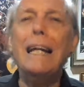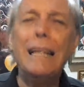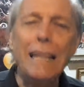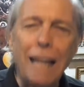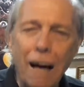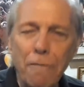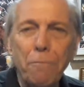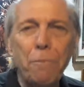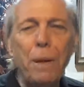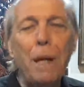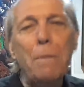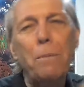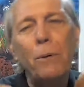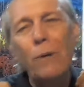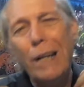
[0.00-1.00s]
love
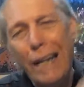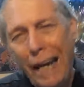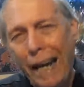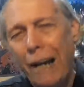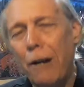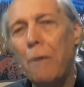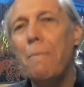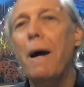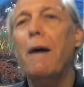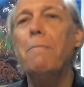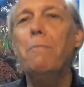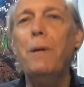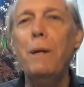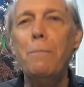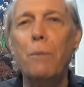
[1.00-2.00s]
people, care
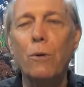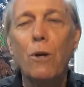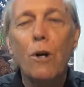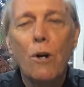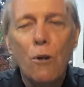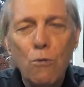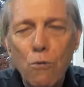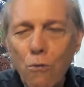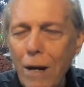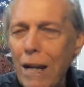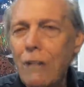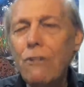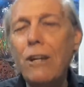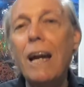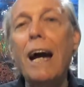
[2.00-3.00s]
about people,
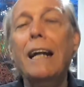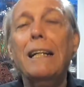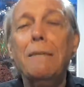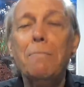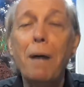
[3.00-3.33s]
reach out.